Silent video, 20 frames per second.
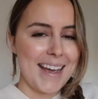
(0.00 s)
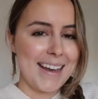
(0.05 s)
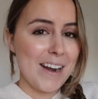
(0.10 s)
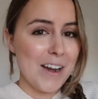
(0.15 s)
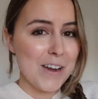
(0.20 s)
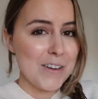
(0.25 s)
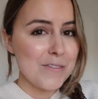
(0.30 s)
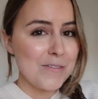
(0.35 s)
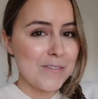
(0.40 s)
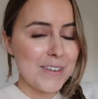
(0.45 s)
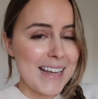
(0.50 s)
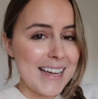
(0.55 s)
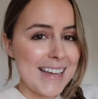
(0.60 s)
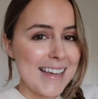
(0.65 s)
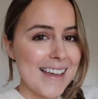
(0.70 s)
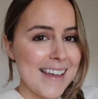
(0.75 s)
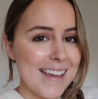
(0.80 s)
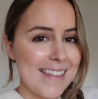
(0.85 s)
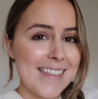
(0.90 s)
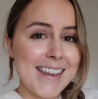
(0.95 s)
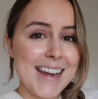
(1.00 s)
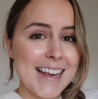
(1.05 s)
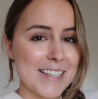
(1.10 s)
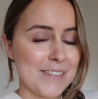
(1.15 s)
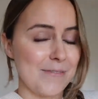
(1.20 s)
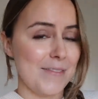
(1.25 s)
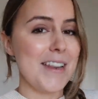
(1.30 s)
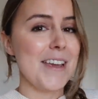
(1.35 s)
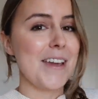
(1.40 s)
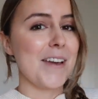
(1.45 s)
And hopefully in the
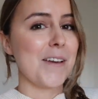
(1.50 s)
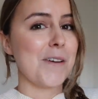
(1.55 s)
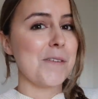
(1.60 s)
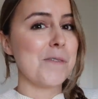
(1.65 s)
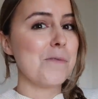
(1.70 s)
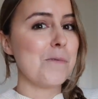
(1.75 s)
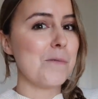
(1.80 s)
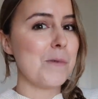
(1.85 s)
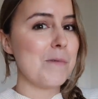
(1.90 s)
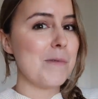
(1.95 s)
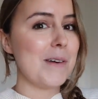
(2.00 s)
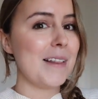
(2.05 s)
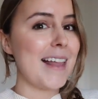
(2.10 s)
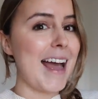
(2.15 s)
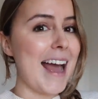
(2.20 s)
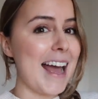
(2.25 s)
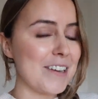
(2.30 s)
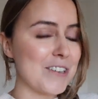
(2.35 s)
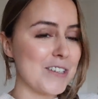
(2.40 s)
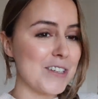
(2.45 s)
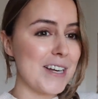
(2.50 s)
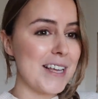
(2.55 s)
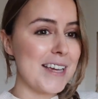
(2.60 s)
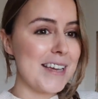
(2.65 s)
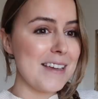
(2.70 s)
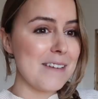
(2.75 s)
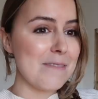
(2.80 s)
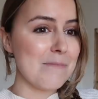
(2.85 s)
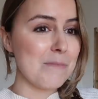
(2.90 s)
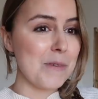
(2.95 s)
next video, we will
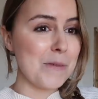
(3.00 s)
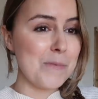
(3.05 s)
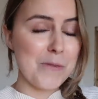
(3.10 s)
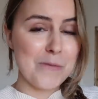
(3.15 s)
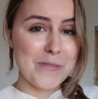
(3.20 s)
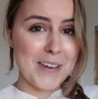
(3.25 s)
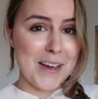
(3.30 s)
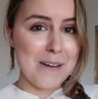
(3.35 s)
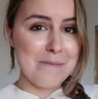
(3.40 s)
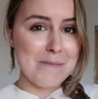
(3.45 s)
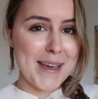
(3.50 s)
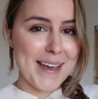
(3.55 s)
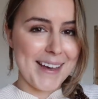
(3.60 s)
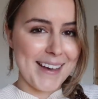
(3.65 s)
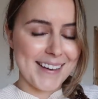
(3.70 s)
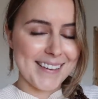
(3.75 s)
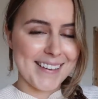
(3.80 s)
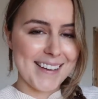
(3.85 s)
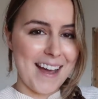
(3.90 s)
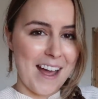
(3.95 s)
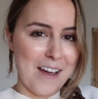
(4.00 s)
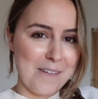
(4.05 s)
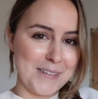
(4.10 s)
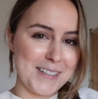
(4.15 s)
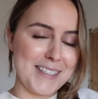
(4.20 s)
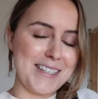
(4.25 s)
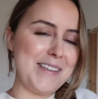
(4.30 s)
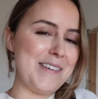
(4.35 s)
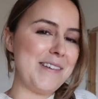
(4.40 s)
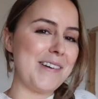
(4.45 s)
actually be moving up here. I
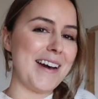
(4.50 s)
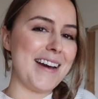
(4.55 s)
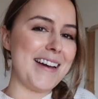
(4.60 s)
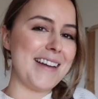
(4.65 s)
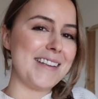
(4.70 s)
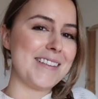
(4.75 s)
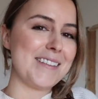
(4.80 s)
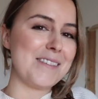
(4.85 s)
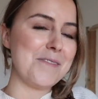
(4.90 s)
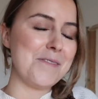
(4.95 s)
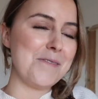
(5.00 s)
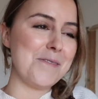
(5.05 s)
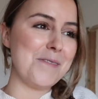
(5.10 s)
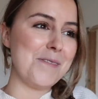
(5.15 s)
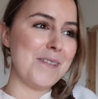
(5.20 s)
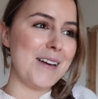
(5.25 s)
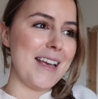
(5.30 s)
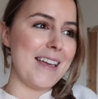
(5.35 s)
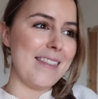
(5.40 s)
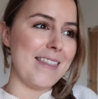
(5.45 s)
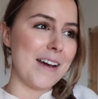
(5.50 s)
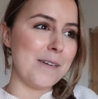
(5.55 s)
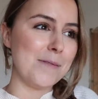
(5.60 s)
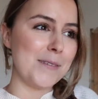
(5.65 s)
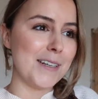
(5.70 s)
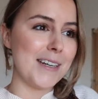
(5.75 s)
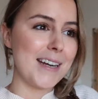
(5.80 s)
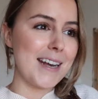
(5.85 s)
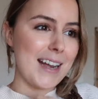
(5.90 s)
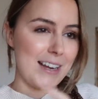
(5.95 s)
will see you guys all in that
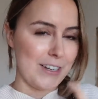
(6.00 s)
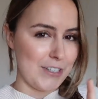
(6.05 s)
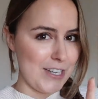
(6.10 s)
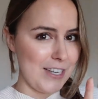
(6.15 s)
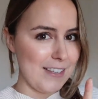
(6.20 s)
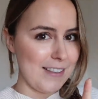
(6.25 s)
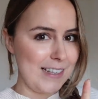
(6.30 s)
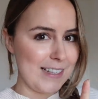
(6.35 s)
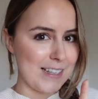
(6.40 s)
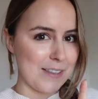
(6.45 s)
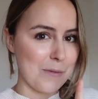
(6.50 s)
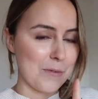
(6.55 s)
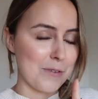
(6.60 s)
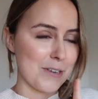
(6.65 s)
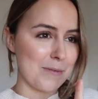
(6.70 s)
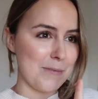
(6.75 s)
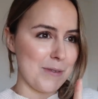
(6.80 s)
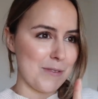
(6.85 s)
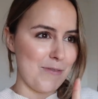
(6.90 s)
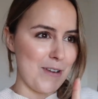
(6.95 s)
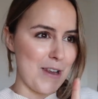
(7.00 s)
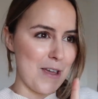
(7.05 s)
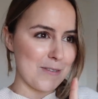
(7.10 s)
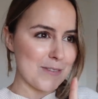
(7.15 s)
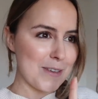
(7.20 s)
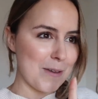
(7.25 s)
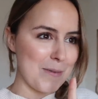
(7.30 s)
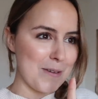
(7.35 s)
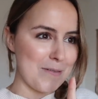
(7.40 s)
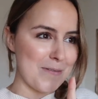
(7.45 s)
one. Actually, there's some Christmas
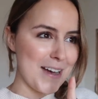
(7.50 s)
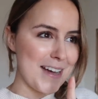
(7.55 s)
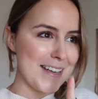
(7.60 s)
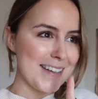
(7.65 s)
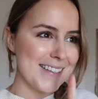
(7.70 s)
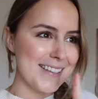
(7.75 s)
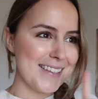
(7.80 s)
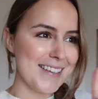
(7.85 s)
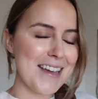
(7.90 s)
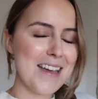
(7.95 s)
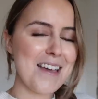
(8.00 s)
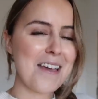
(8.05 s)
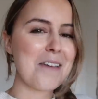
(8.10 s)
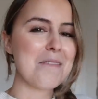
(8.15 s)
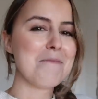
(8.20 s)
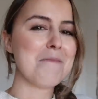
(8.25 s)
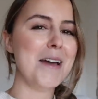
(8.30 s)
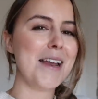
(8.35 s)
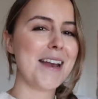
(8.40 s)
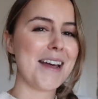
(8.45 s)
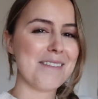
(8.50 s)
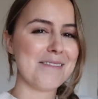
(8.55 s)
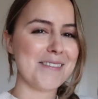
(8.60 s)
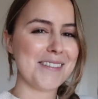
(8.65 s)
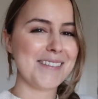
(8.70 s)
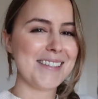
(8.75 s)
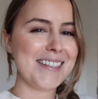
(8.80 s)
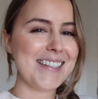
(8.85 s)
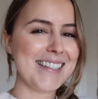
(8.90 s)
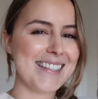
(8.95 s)
videos coming first. But I
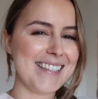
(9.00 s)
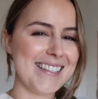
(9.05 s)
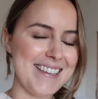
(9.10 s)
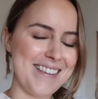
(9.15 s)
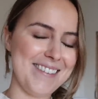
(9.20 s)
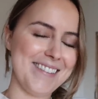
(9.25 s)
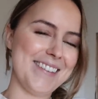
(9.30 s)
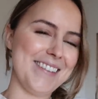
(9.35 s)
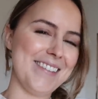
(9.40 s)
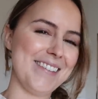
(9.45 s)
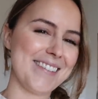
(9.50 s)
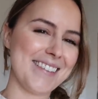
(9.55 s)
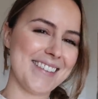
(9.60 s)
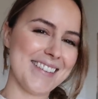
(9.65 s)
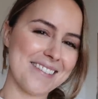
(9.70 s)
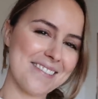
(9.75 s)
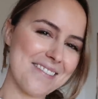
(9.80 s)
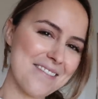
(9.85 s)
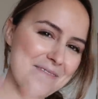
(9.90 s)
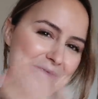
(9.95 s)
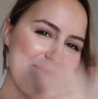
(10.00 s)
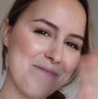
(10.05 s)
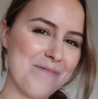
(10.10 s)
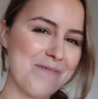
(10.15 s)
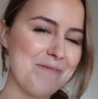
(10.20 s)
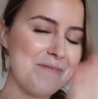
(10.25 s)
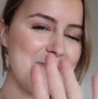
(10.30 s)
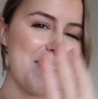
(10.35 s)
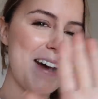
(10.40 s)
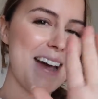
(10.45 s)
will see you soon.
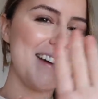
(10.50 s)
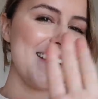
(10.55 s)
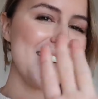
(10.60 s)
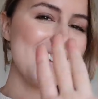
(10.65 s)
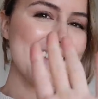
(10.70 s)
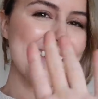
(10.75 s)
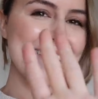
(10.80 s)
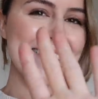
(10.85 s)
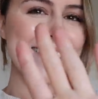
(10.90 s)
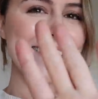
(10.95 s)
Bye.